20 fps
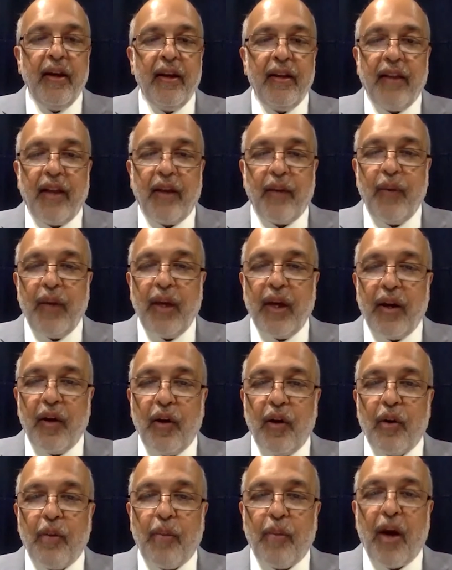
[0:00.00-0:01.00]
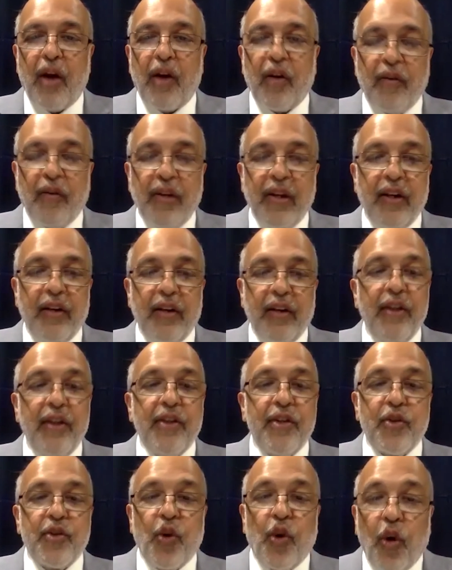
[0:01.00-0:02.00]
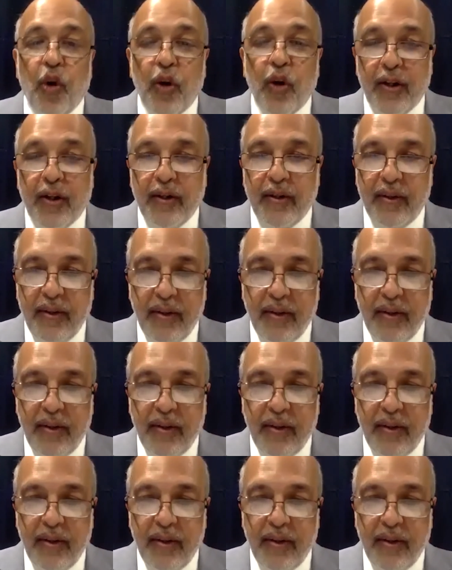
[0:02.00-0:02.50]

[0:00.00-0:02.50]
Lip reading: that we are not part of any religious order